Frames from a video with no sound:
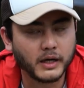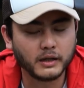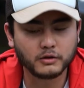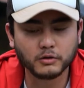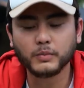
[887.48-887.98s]
But
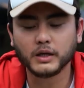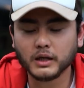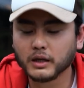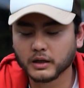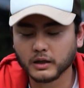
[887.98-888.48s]
to
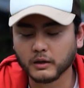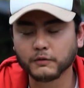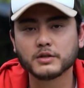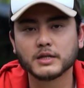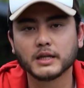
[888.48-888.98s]
me,
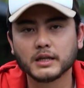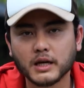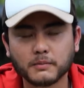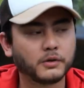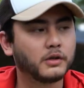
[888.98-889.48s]
if you see the
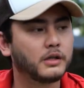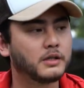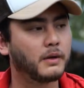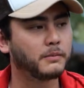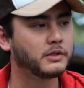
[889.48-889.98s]
tak pun, this
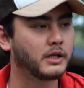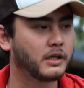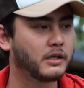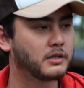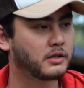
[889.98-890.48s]
bamboo stick
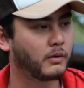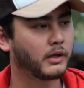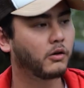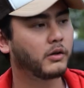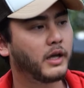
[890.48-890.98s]
is
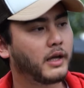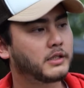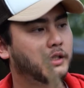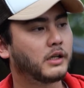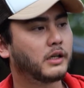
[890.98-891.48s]
quite okay
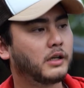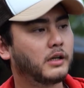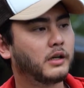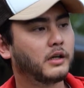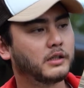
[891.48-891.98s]
actually.
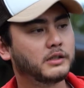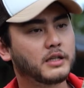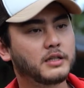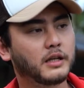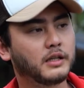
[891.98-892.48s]

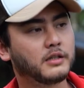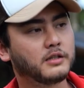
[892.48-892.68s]
just like this.